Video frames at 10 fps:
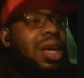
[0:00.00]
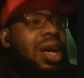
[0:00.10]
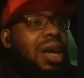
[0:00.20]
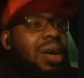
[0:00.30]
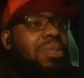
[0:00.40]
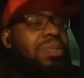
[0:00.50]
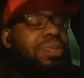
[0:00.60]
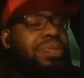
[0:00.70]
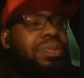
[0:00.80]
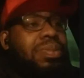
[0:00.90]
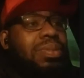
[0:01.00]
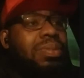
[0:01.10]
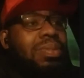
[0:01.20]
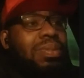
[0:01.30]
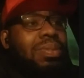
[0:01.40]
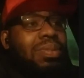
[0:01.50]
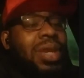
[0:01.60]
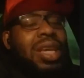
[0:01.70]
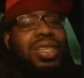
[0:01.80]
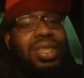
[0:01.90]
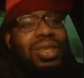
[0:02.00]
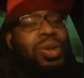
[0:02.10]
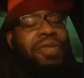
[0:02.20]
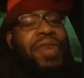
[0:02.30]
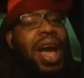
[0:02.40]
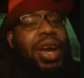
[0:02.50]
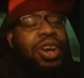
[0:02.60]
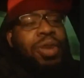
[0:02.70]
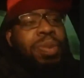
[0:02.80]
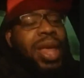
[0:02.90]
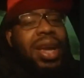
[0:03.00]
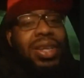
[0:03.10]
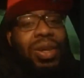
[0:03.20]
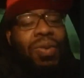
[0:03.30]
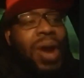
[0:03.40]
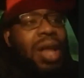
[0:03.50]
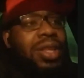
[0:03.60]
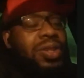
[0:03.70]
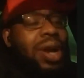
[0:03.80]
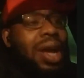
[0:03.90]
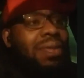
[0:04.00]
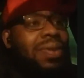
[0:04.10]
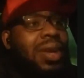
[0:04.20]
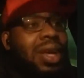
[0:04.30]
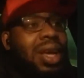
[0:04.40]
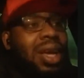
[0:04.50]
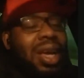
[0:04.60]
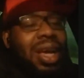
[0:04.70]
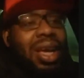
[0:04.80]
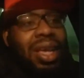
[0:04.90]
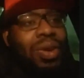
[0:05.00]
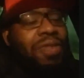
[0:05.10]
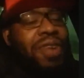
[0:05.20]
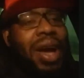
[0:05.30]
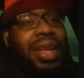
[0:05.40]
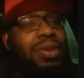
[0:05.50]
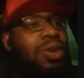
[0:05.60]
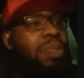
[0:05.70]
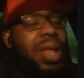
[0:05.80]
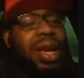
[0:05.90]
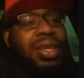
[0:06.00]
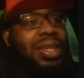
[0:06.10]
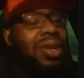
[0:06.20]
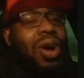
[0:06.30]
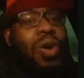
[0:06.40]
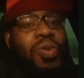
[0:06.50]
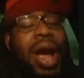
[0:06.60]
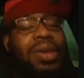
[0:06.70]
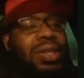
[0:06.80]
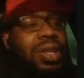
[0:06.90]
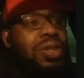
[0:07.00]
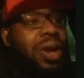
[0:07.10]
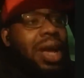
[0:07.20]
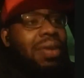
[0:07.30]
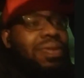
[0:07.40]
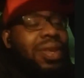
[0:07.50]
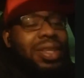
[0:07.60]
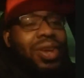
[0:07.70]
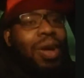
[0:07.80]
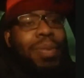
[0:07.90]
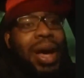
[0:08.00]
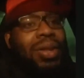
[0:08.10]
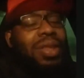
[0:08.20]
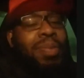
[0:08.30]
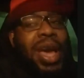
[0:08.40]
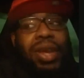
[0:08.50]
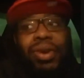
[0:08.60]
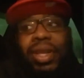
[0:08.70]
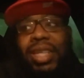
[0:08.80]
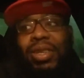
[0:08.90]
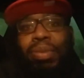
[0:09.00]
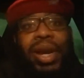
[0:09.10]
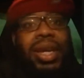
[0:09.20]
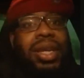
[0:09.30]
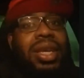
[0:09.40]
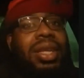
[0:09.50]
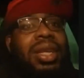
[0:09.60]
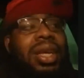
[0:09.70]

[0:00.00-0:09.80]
Um, because you can find good players around the draft. You can find good players in all rounds of the draft. It's all about the pedigree that you're bringing in.